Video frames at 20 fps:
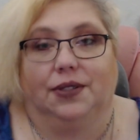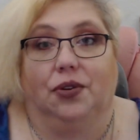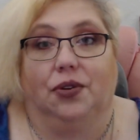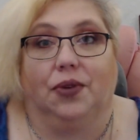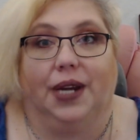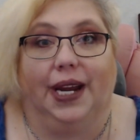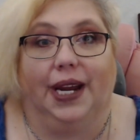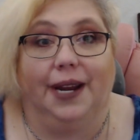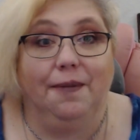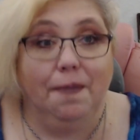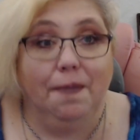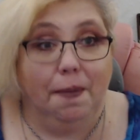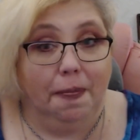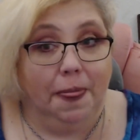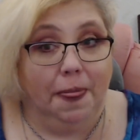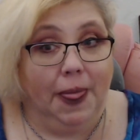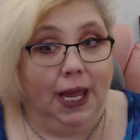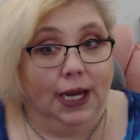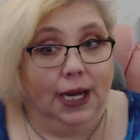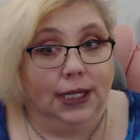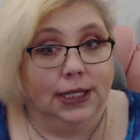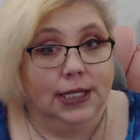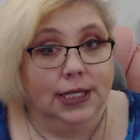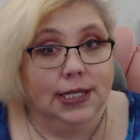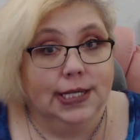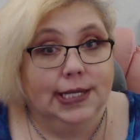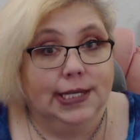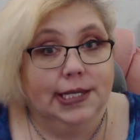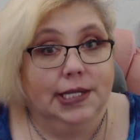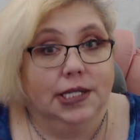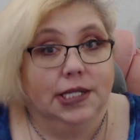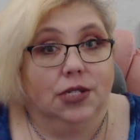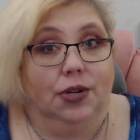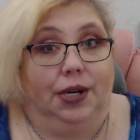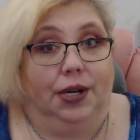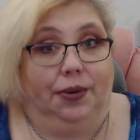Okay, so here we